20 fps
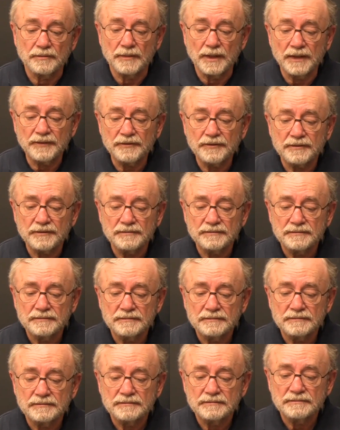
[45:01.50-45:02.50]
month,
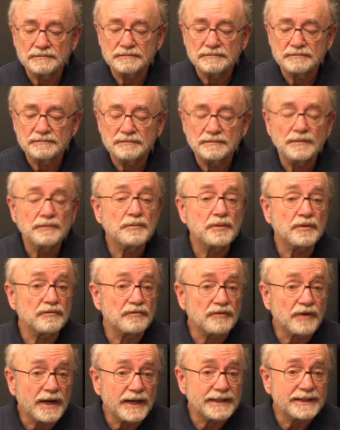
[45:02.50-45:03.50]

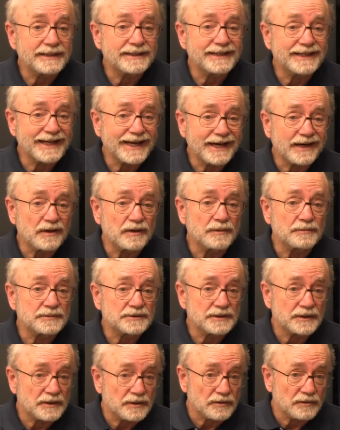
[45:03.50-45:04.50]
provided the Arabs
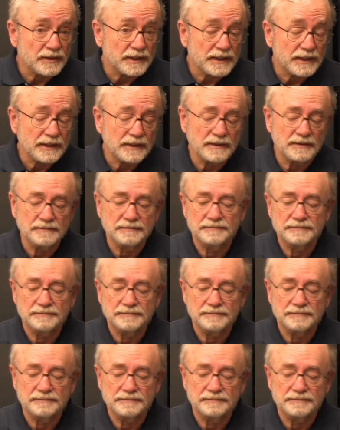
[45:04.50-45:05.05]
agree.